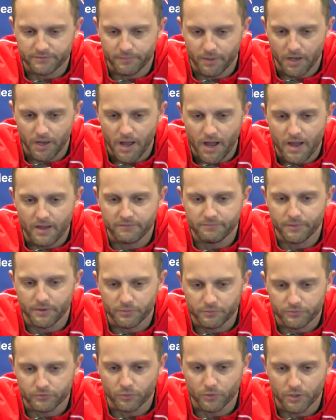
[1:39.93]
in my life, but it
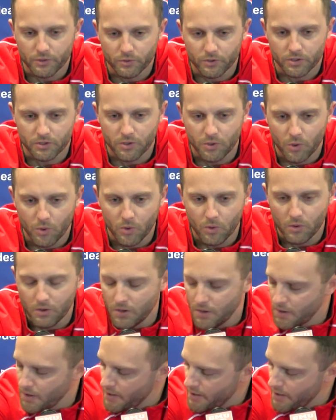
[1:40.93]
was really, really cool.